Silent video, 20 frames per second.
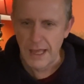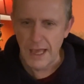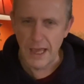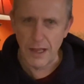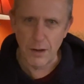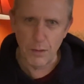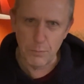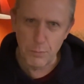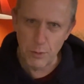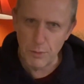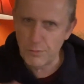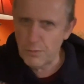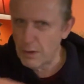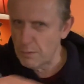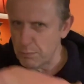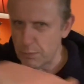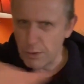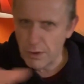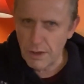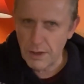And I'll
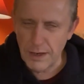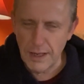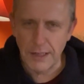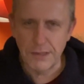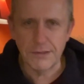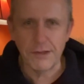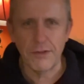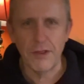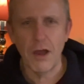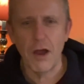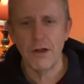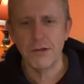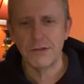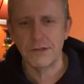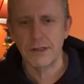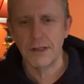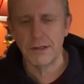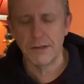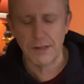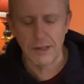put a link to the
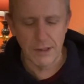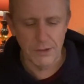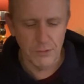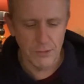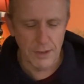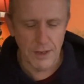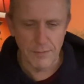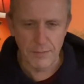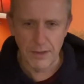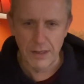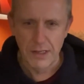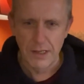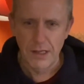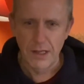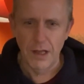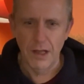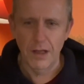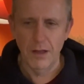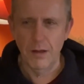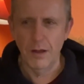article underneath. You can have
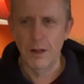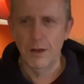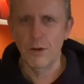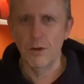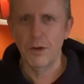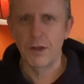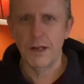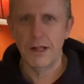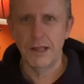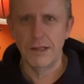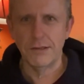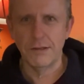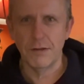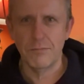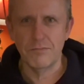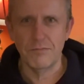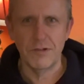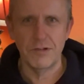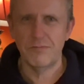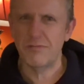a look at it. It's
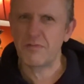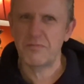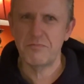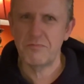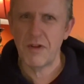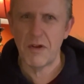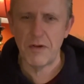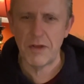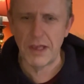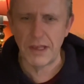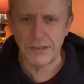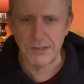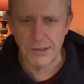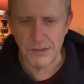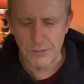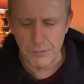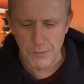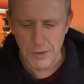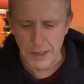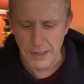very easy
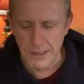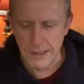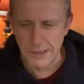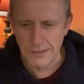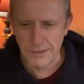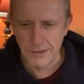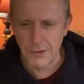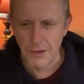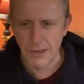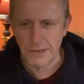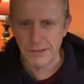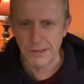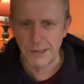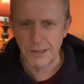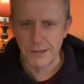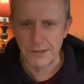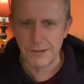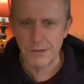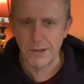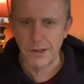to read, and it's a
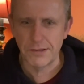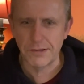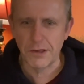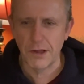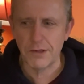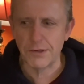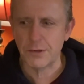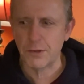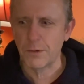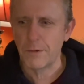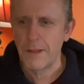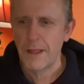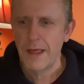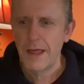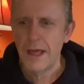nice article.